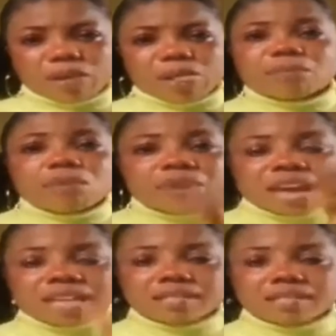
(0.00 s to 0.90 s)
Mommy,
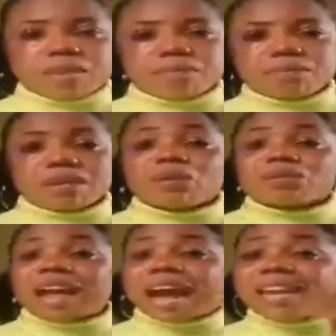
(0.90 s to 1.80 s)
escape. That was
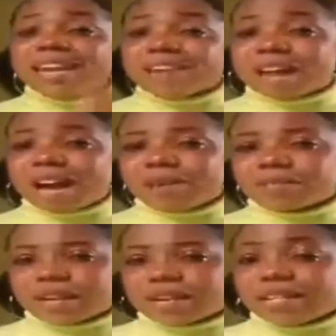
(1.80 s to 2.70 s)
how I left the house
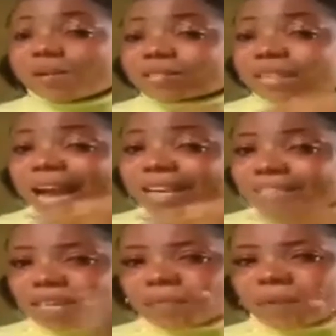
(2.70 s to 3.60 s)
that night. That was how I
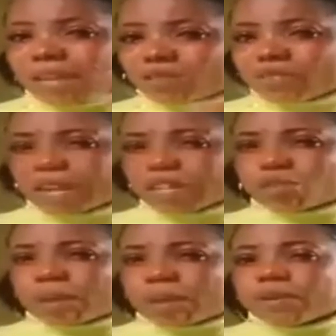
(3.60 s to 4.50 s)
escaped out of that
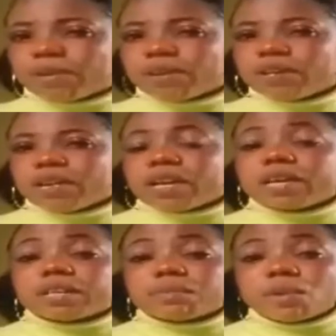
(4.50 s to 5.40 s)
trap. In
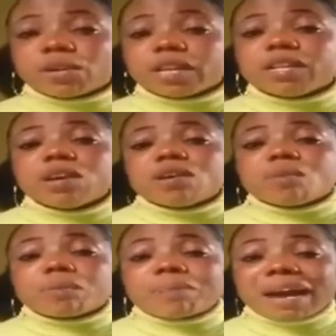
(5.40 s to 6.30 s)
the morning, we
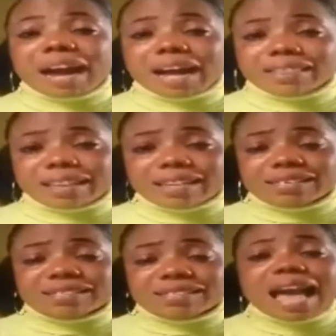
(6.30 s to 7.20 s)
pack our
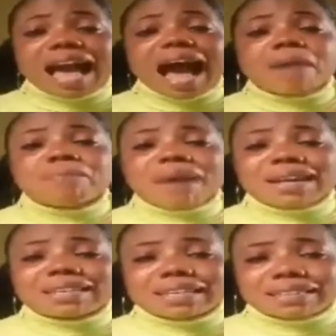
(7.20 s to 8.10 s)
things. I packed
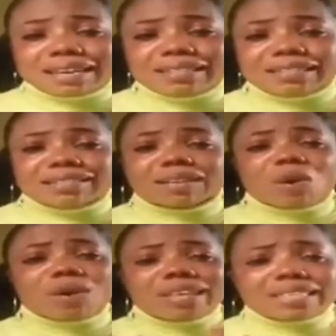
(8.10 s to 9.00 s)
the things,
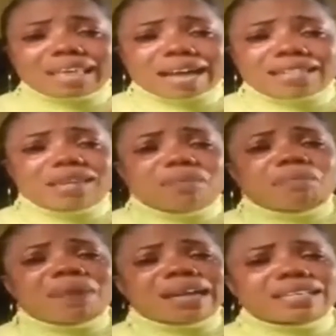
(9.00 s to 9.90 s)
called a taxi,
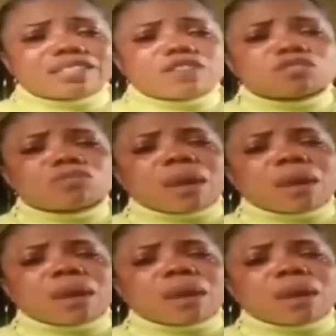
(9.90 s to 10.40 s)
packed the things to my